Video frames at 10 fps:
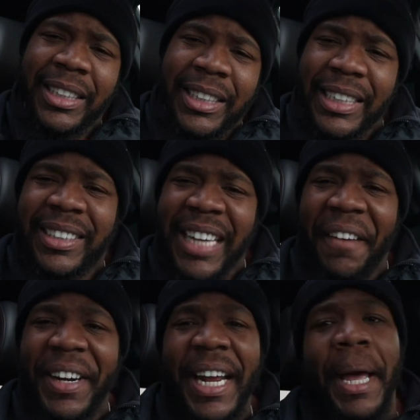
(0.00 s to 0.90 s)

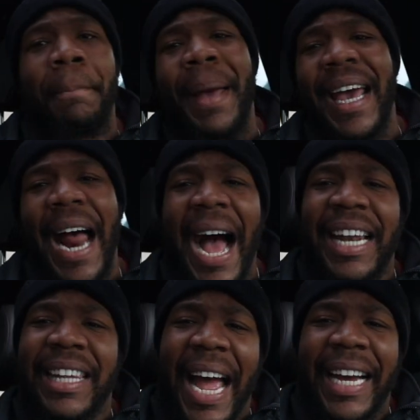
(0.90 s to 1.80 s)
G70. Man,
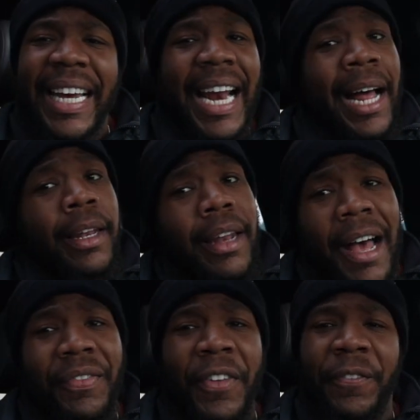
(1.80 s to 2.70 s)
I like it. I love the